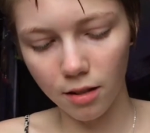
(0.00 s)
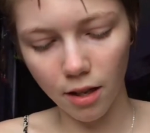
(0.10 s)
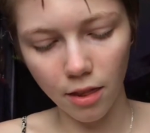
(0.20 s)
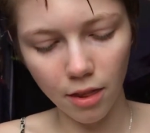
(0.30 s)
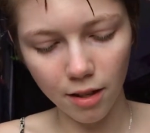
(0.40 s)
I
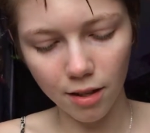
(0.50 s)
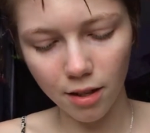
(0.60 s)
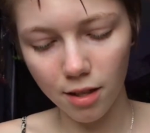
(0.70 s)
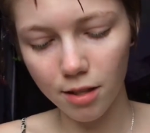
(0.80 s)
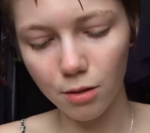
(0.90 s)
think
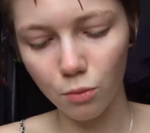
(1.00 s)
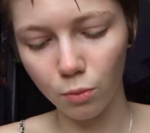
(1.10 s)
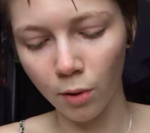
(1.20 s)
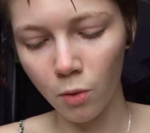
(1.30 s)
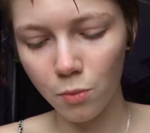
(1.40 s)
this is
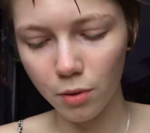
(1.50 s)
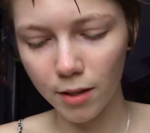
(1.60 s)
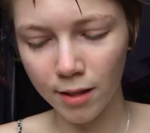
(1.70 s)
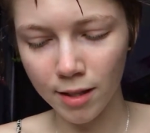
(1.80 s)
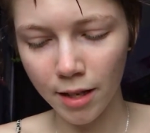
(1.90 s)
rope
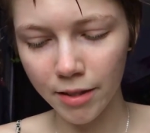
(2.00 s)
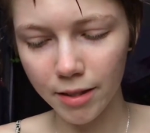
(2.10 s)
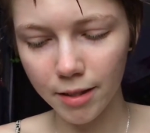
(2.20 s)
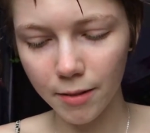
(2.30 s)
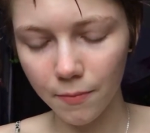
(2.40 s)

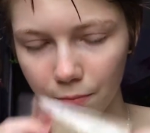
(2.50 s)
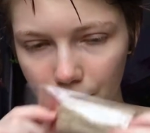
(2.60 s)
incense.